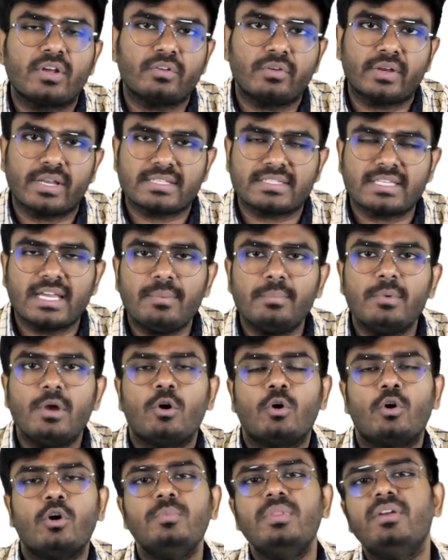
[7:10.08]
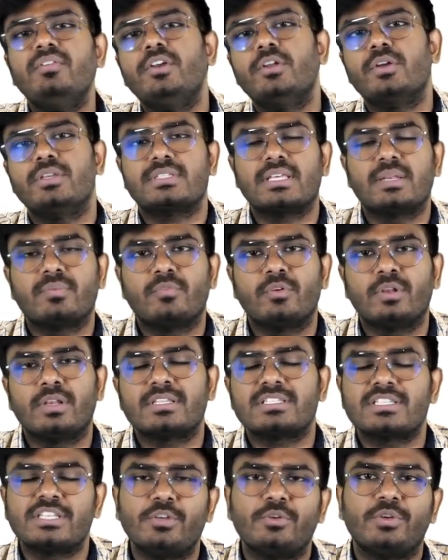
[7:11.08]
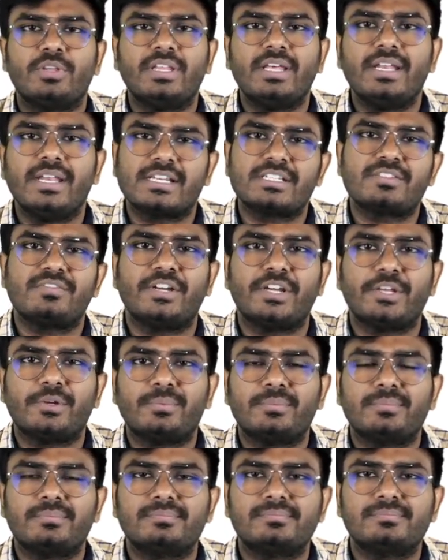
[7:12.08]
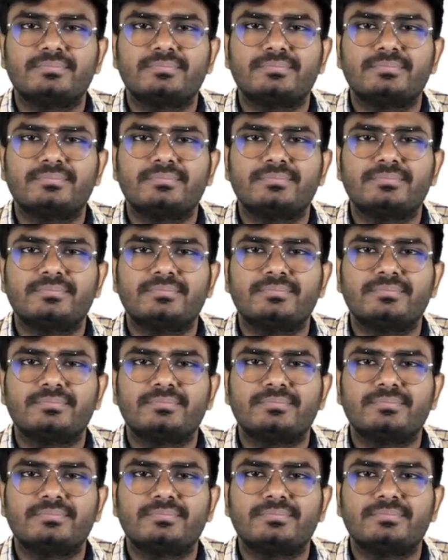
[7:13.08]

for your exam hope the video is helpful see you in the next video